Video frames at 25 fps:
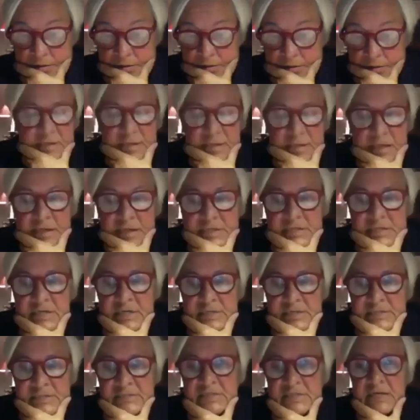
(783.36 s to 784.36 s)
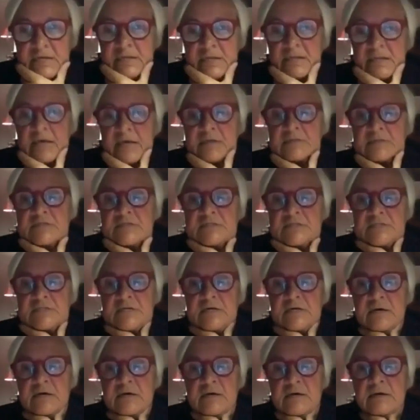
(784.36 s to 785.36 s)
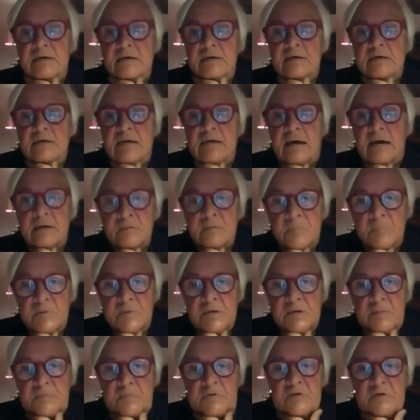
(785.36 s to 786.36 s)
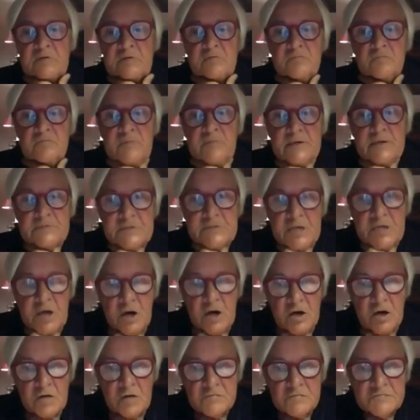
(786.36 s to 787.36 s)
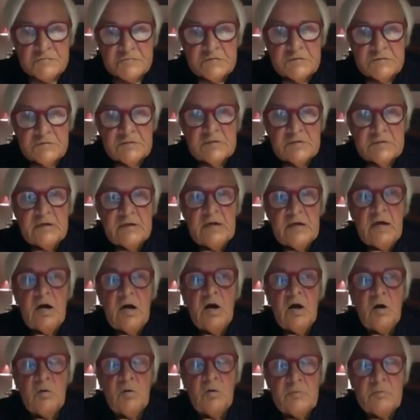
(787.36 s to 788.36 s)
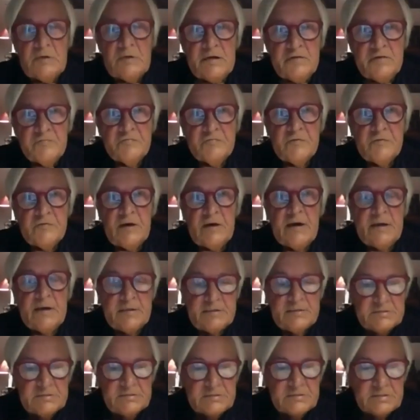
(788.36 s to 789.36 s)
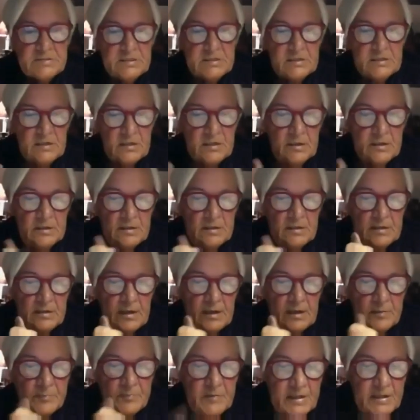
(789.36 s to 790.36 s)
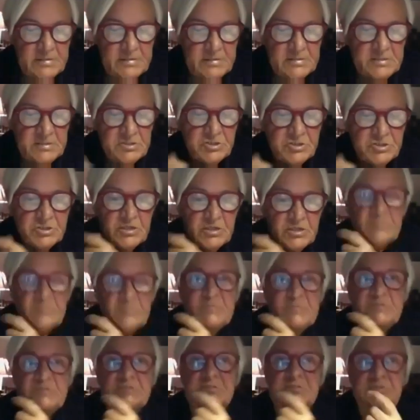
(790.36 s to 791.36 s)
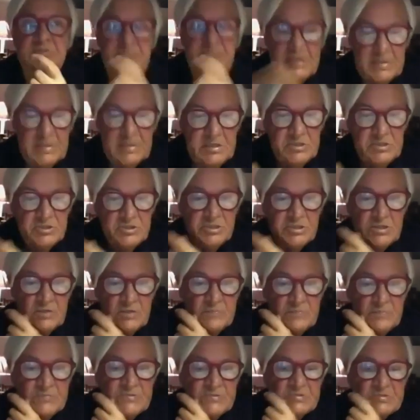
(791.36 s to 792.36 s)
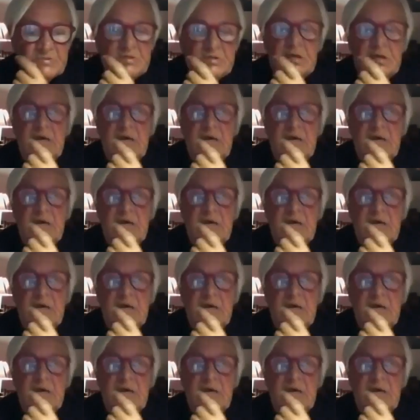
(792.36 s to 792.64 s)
And that is that young people very often only find apprenticeships, traineeships,